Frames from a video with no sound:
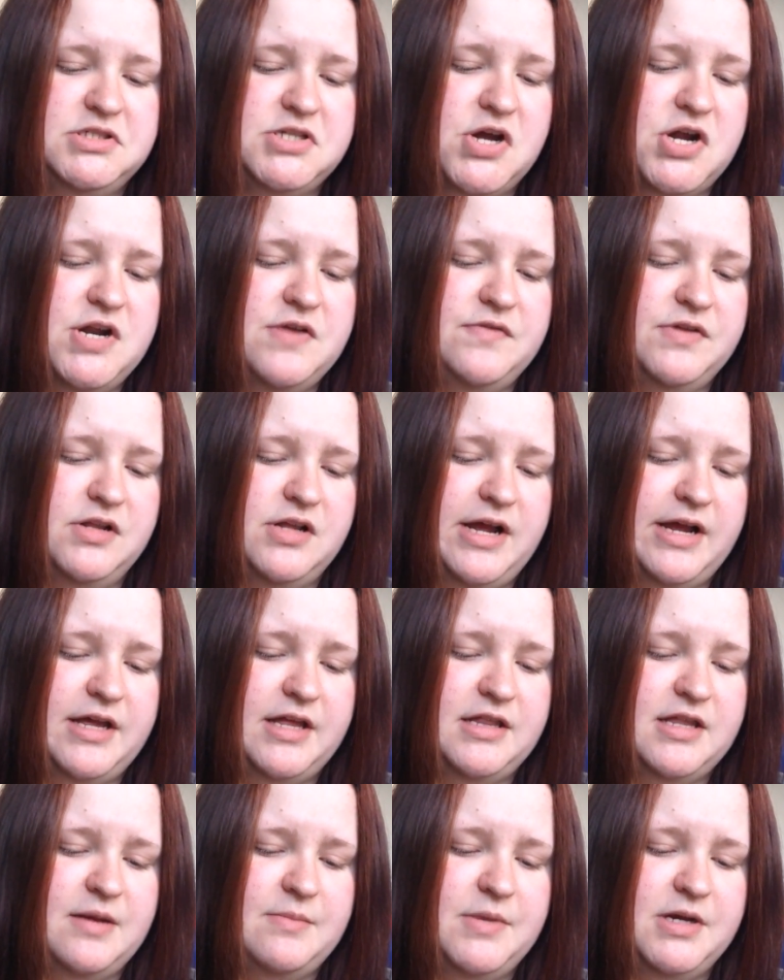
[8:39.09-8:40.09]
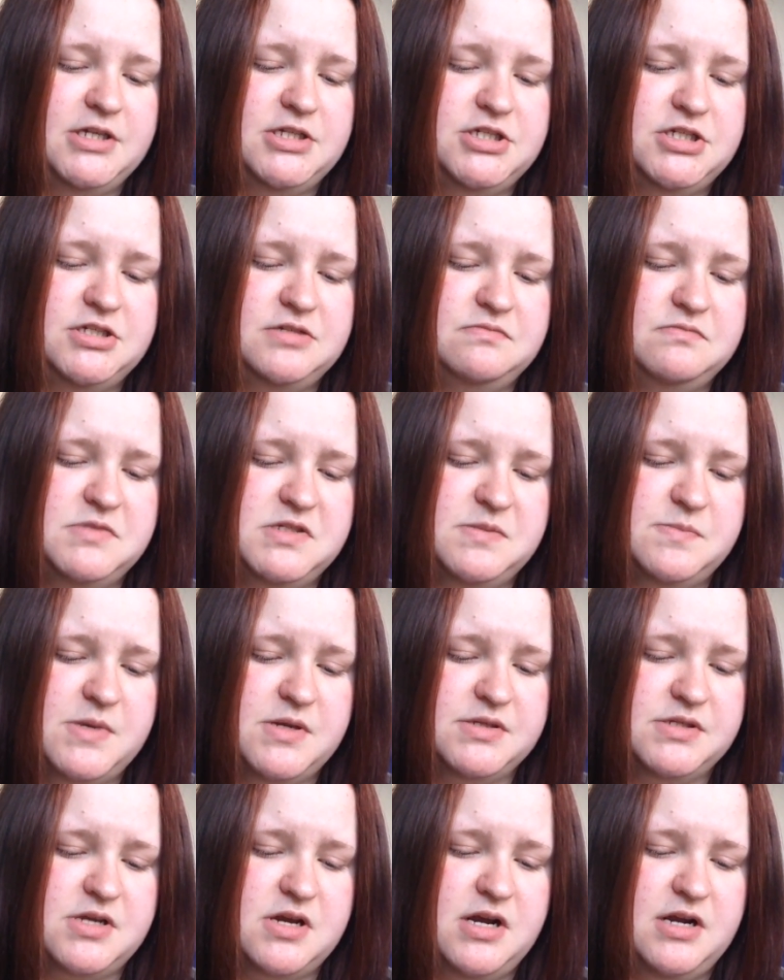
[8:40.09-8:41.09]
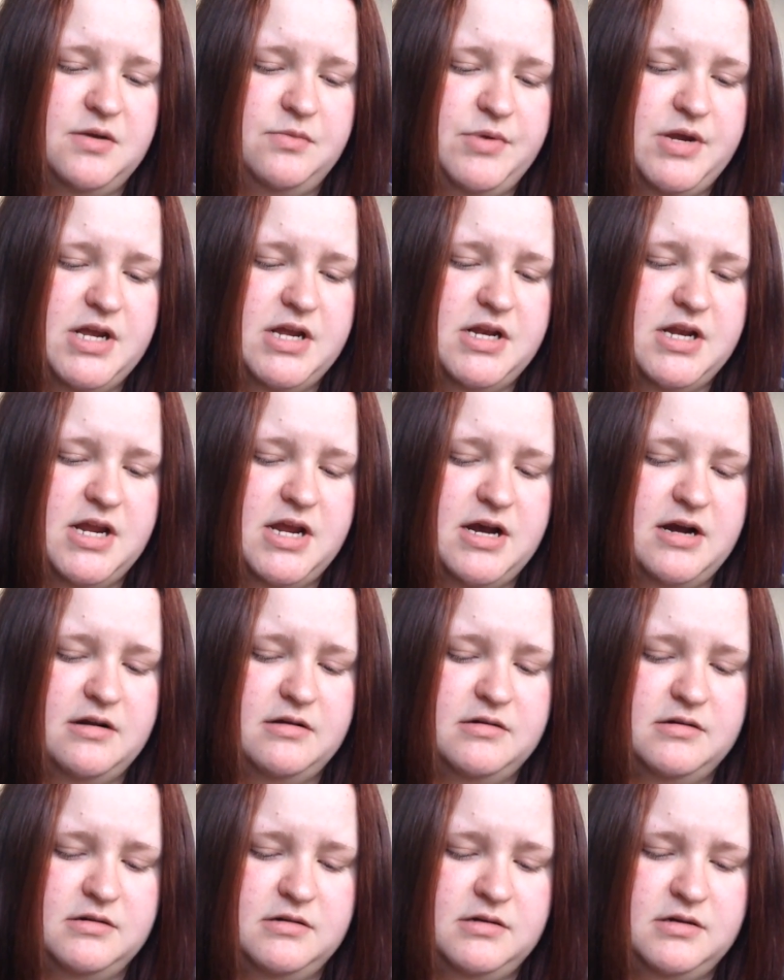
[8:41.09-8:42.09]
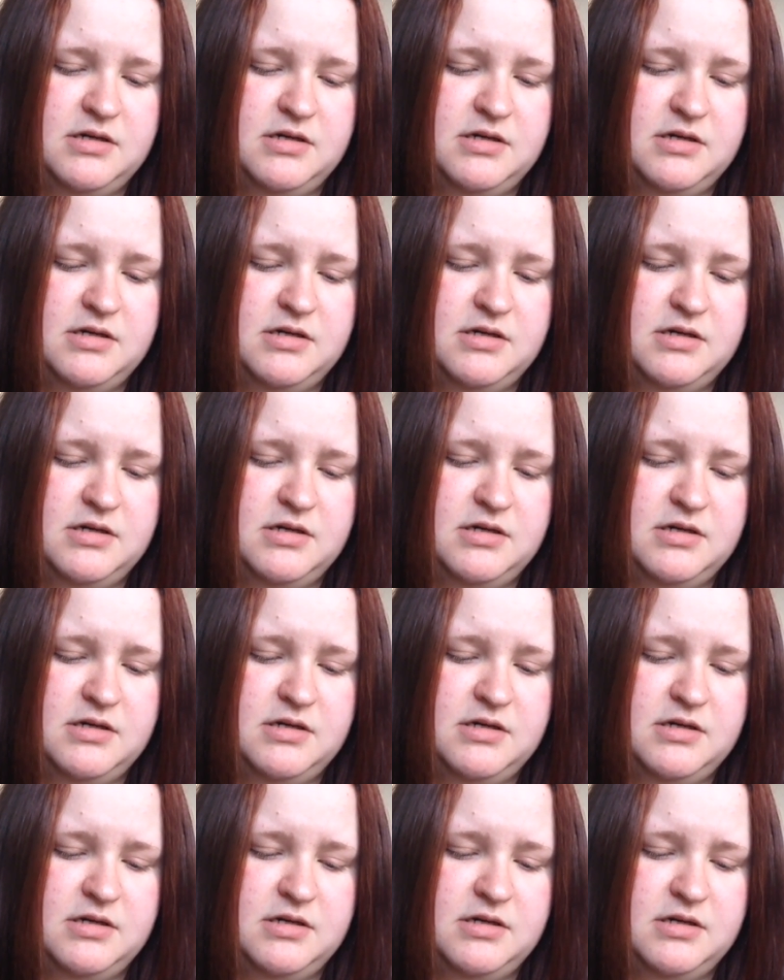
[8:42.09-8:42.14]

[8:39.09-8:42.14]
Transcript: Don't even like it that much. It smells kind of weird now.